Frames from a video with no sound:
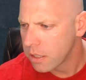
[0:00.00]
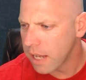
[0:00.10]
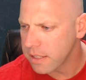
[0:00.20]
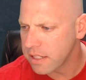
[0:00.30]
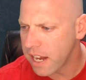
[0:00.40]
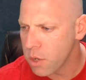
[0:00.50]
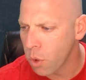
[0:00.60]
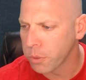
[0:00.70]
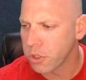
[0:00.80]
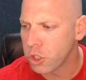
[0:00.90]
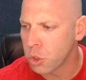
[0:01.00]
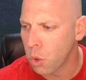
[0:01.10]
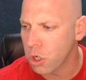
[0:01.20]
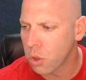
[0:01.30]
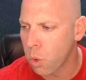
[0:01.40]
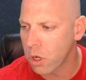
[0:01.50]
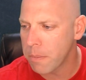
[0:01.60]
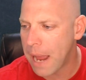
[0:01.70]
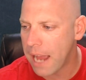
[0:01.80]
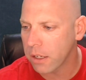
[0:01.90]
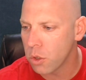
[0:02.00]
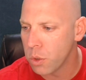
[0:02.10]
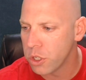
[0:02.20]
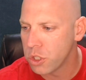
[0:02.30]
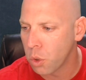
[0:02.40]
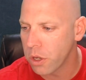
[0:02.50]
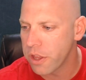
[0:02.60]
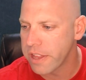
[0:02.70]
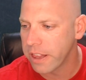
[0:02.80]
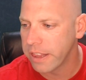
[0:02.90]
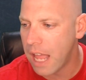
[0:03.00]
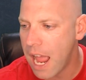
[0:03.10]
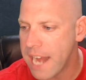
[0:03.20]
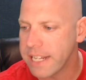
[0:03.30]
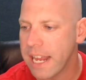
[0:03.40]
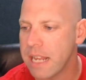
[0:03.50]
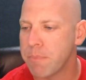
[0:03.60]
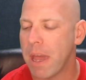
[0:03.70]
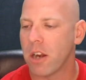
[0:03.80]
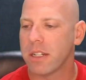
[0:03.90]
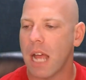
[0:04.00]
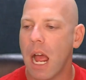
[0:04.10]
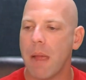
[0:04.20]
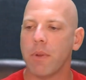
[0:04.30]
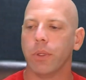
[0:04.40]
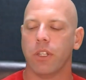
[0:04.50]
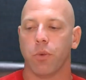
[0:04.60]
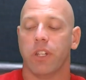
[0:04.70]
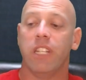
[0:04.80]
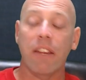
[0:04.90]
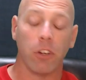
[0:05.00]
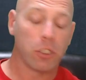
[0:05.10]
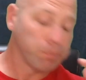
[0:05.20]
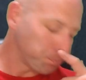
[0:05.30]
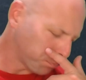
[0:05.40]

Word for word: Scott says, how do you work with a shorter quarterback who is shorter than the line, getting better timing with his receivers?